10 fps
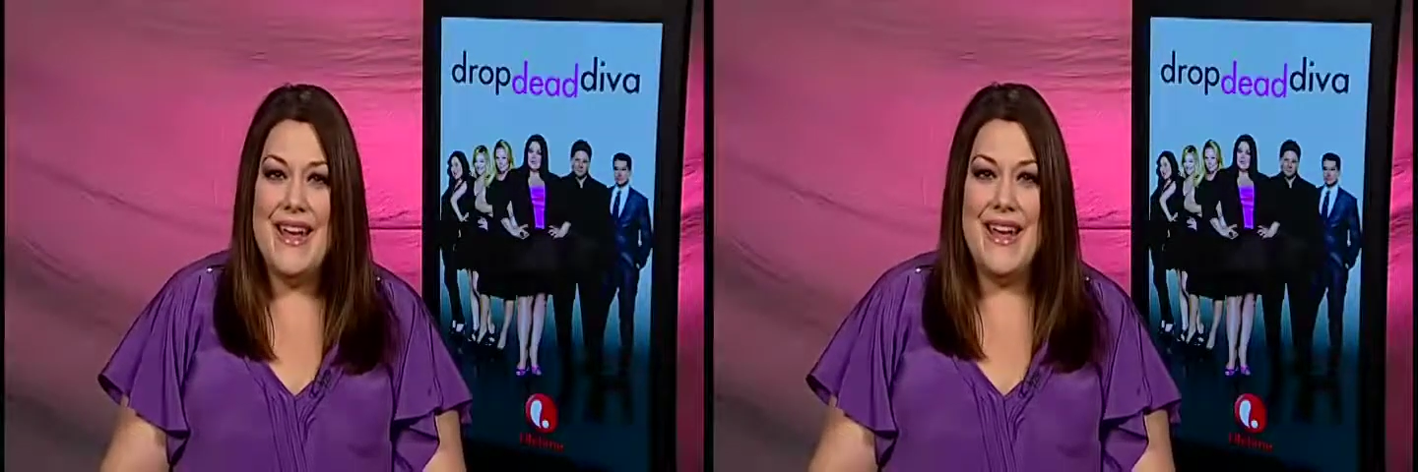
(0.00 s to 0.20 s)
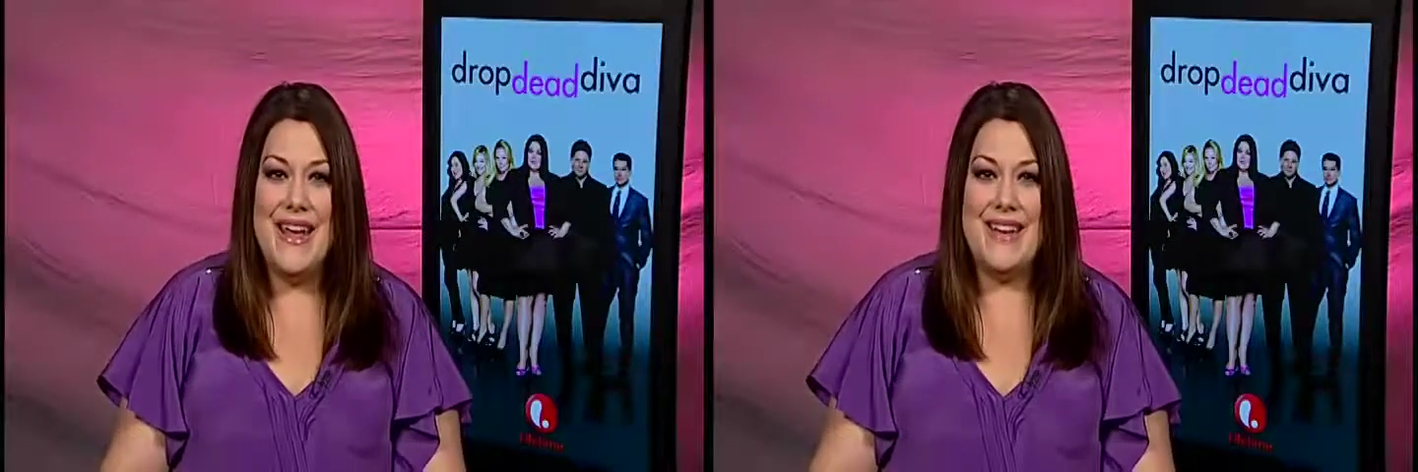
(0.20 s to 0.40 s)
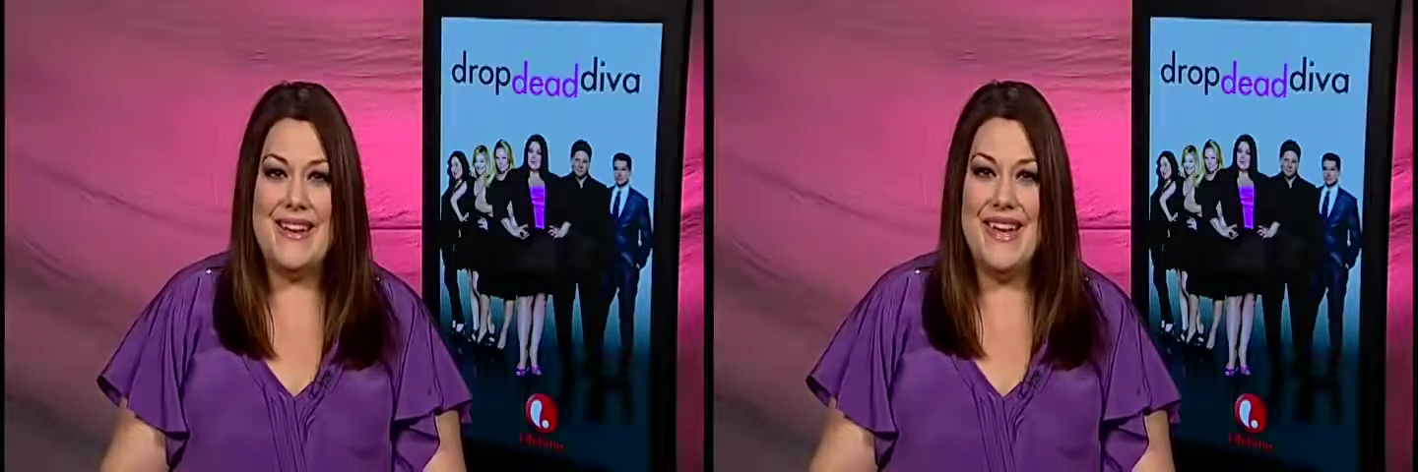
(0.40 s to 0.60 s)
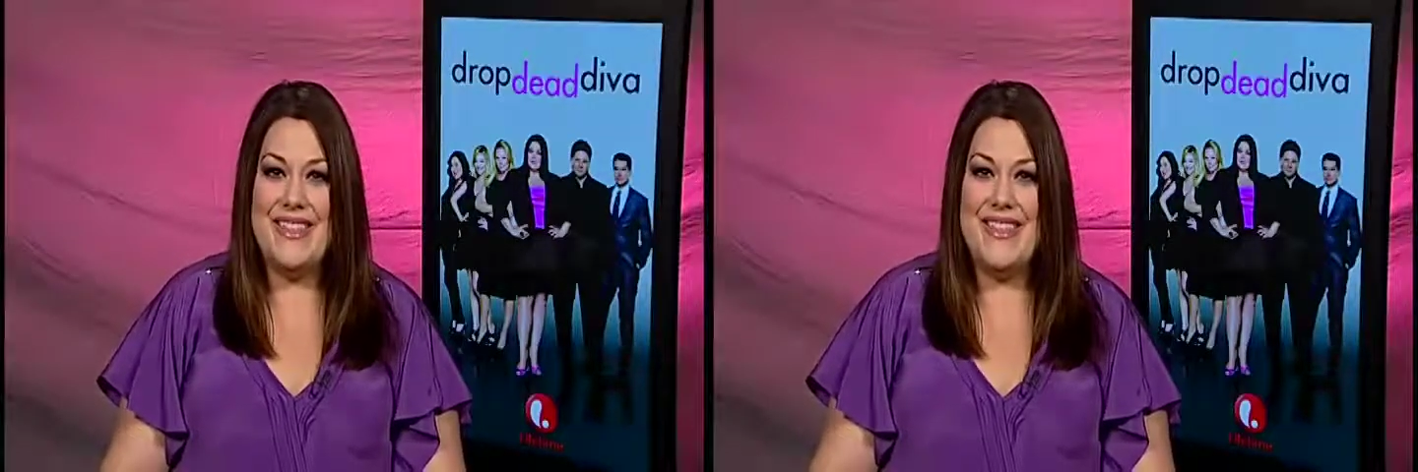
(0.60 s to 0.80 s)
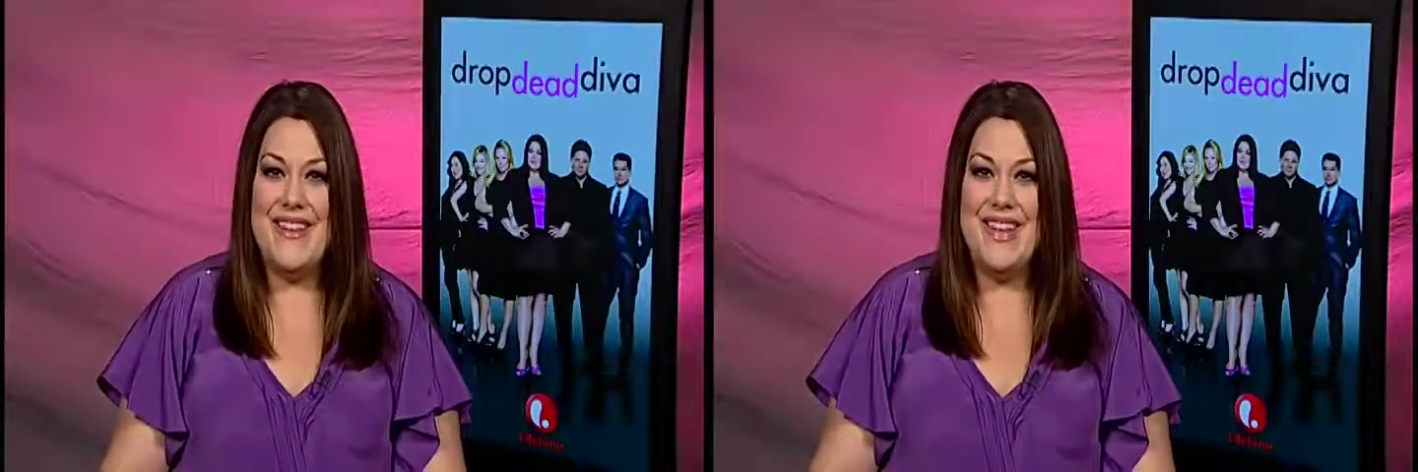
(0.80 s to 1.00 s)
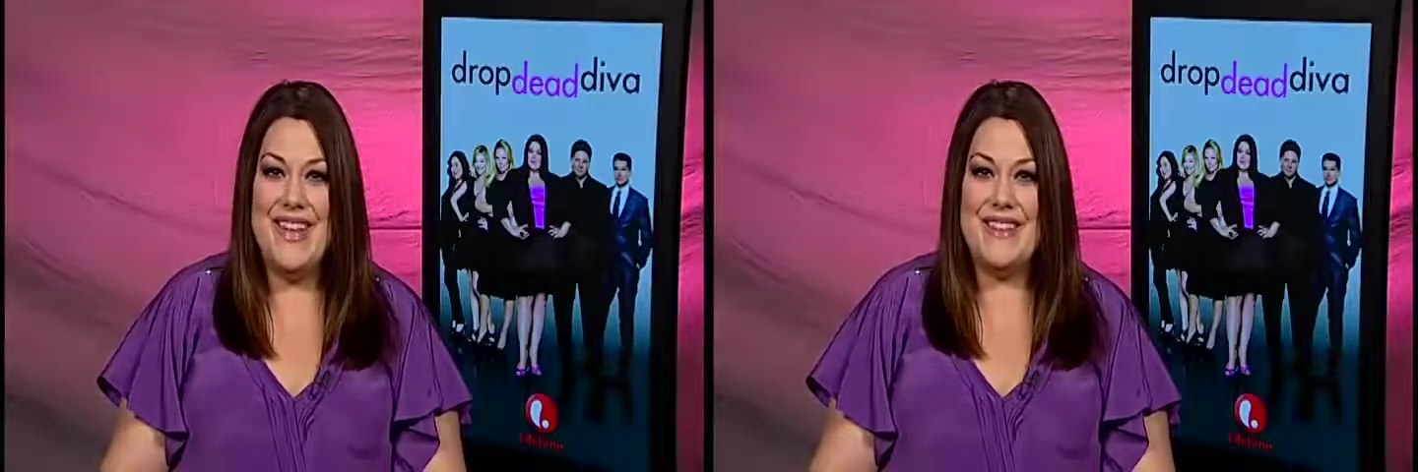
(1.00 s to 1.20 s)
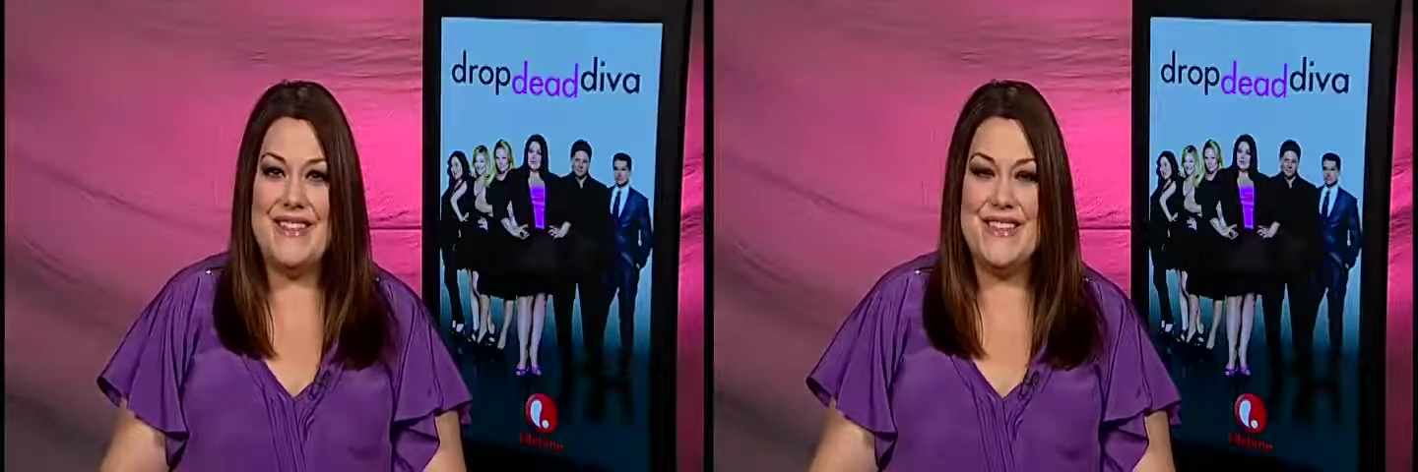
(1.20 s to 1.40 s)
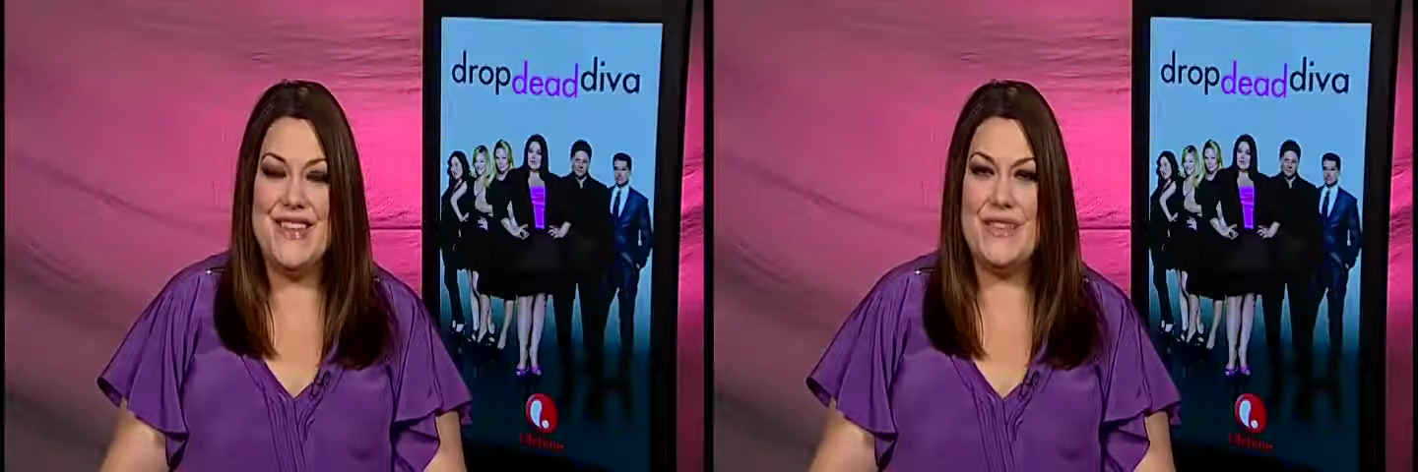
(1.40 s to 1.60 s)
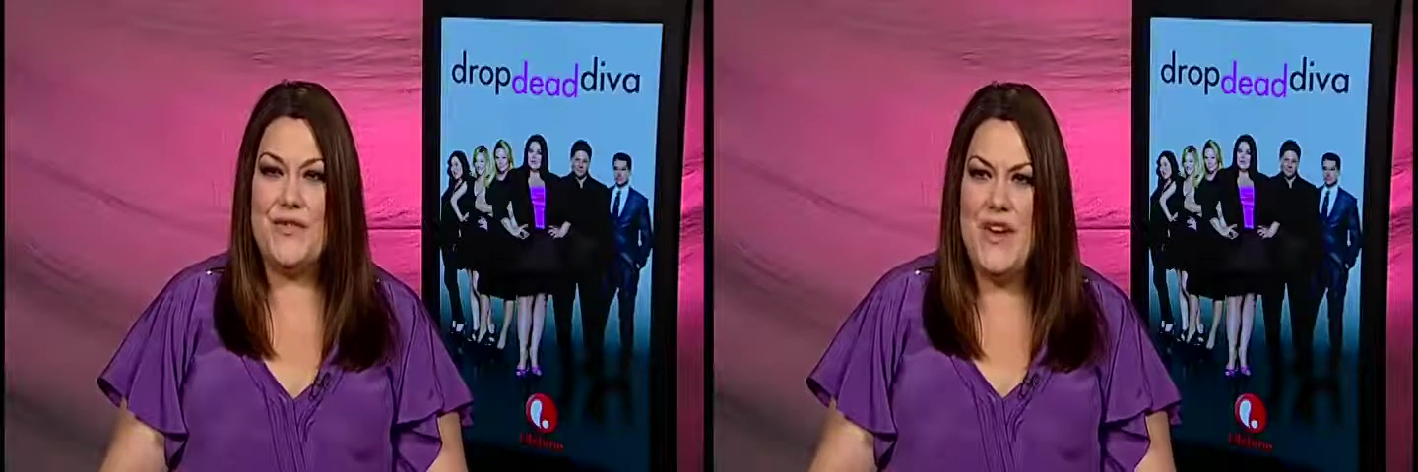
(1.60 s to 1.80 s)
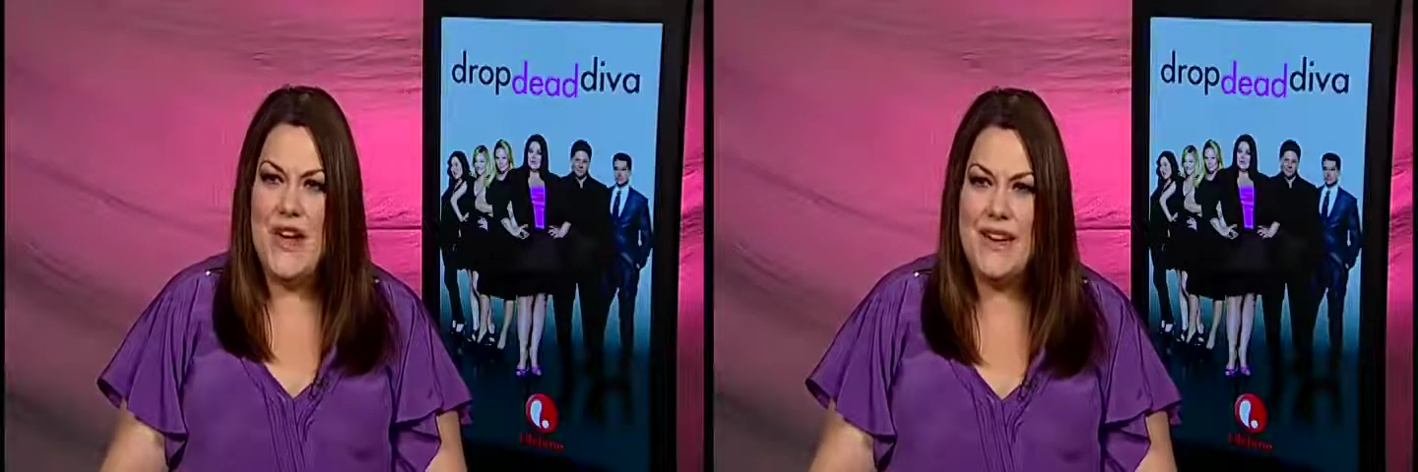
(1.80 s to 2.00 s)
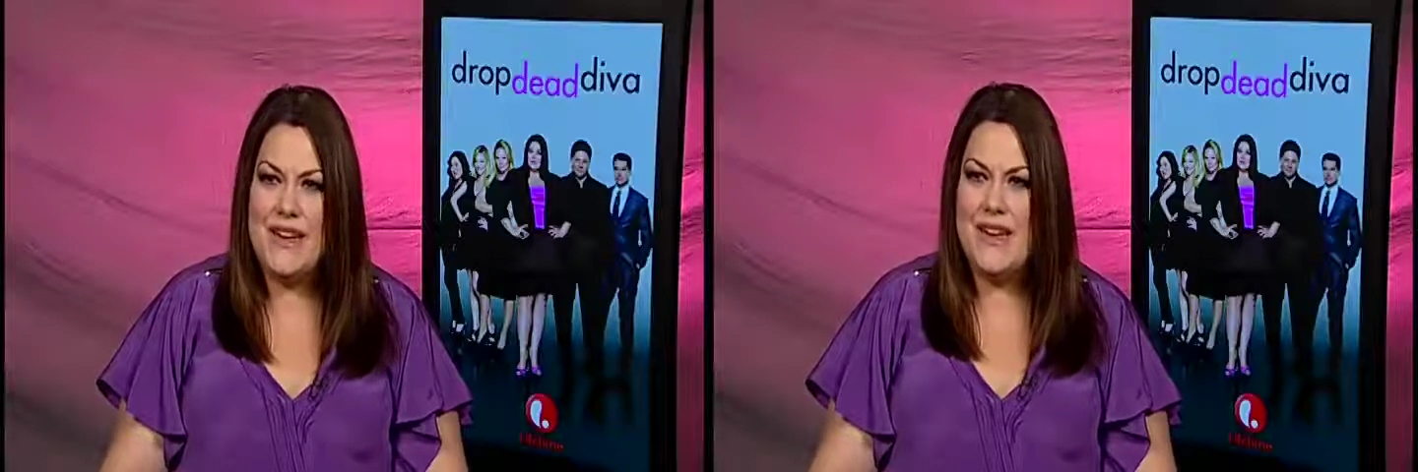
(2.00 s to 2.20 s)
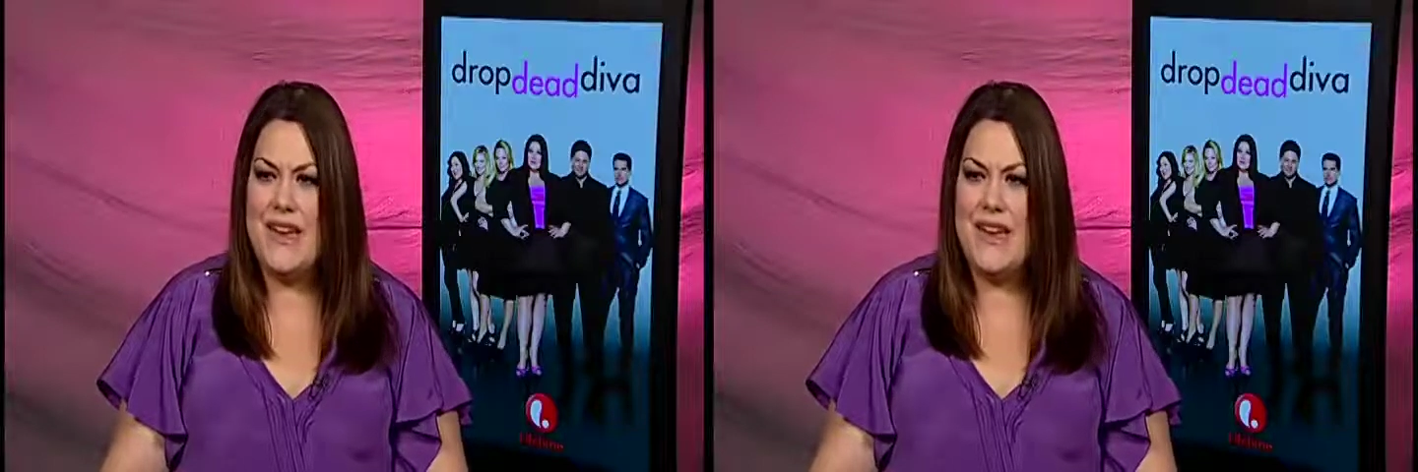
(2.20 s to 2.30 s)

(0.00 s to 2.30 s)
and I think it's it's fun and,